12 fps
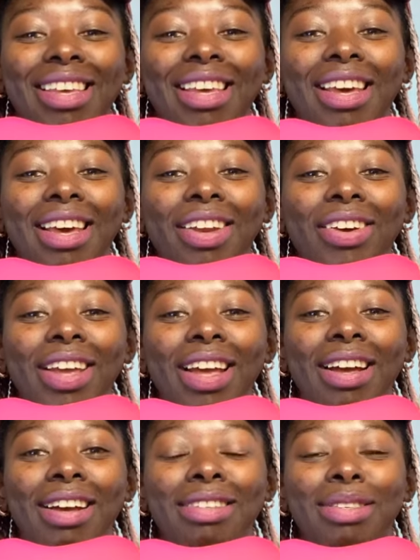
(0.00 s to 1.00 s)
Hello
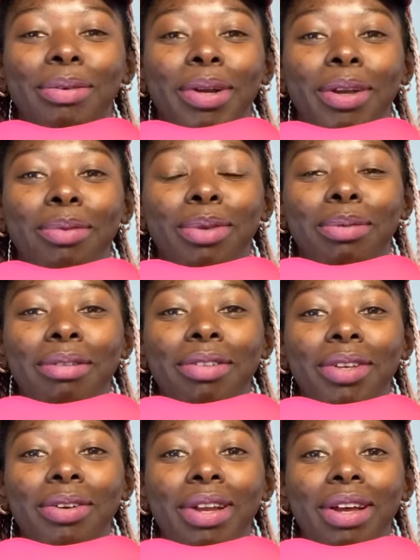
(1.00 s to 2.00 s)
guys, welcome to my
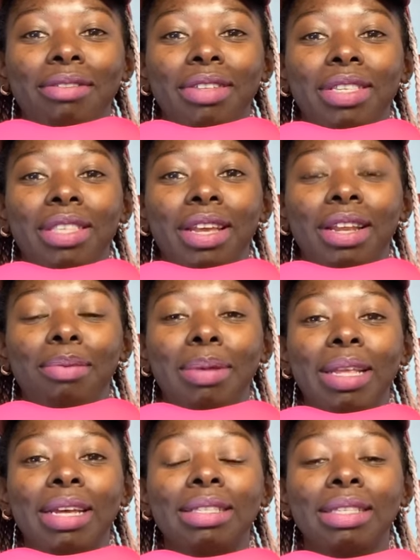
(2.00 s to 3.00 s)
video live, it's Ndeye
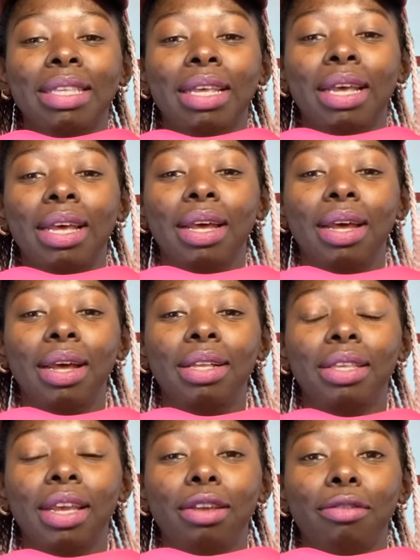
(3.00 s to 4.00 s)
Labadens.
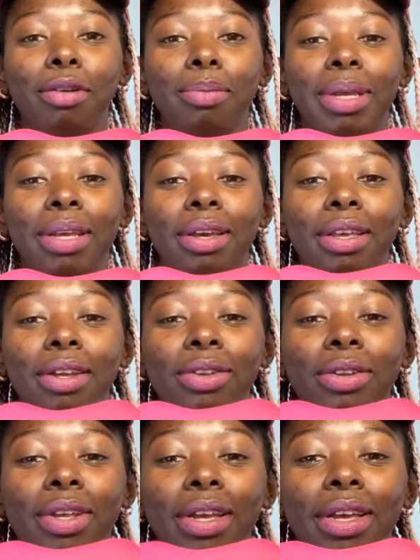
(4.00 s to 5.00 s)
Thank you for being here
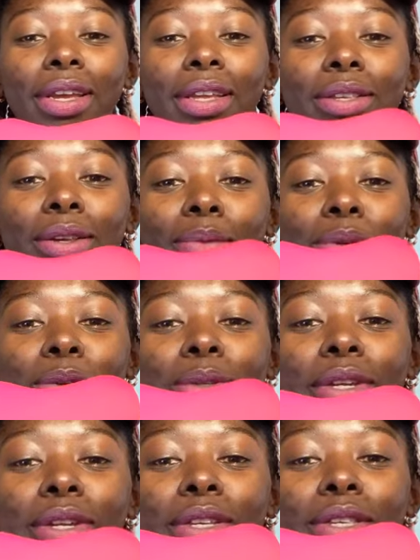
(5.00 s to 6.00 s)
today. So I'm
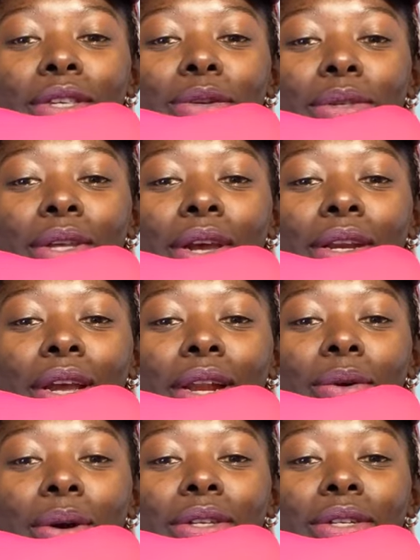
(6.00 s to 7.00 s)
using this new sign
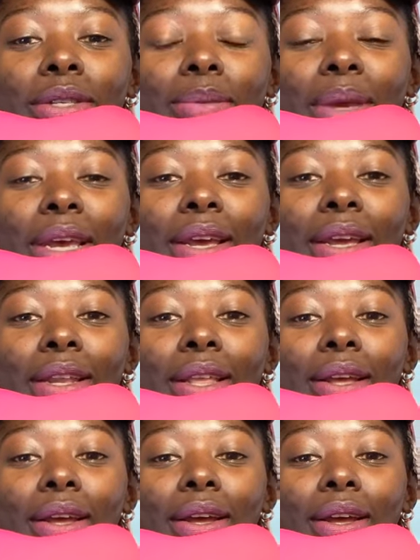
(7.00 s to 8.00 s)
hello I just made.
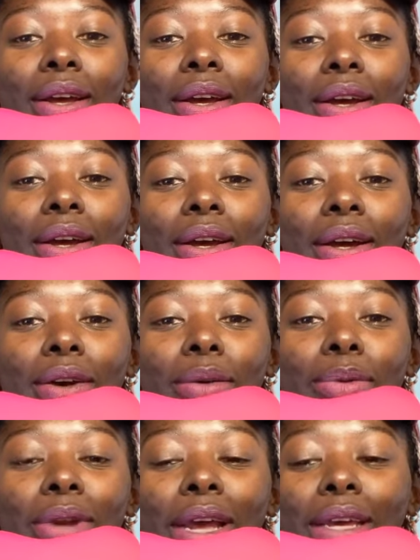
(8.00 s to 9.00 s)
Uh,
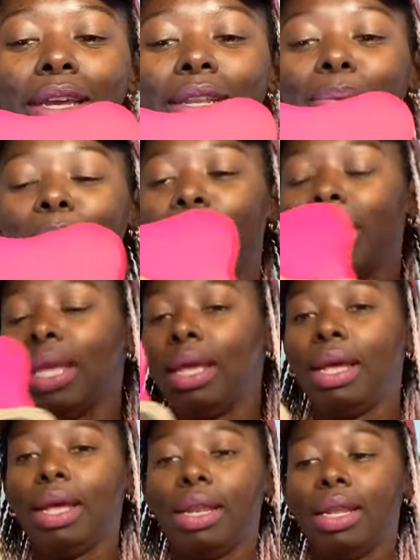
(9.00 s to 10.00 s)
hope you like it.
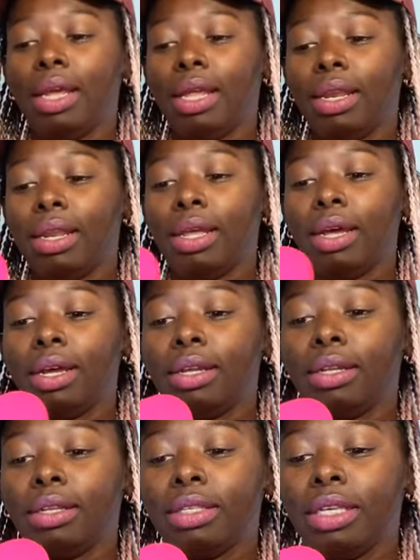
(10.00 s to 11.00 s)
And then
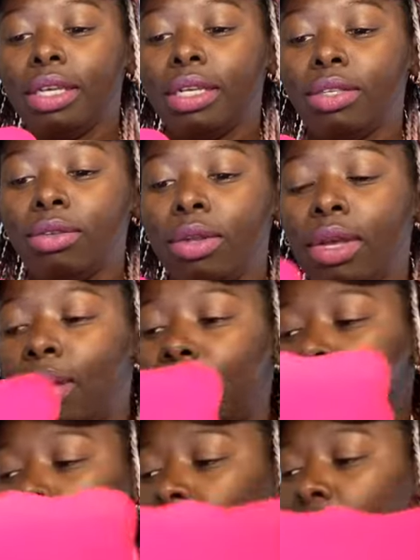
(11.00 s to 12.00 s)
uh, the thing is today I'm
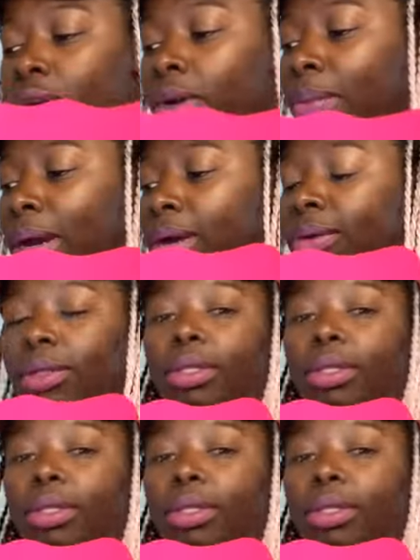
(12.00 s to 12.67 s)
going to talk about